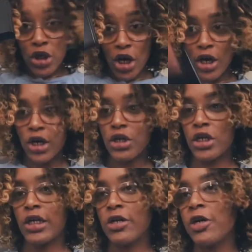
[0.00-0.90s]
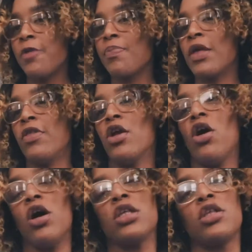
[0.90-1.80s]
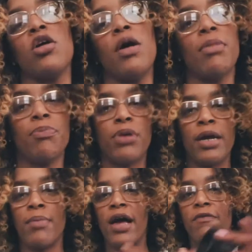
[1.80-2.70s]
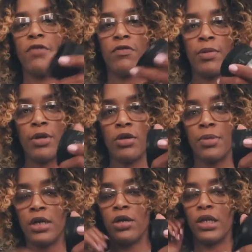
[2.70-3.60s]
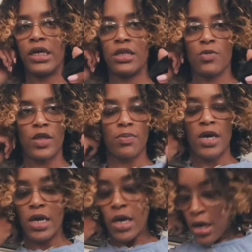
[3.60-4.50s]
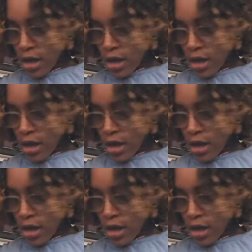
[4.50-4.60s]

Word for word: charger, and then also I'm gonna bring my fifty millimeter lens with me,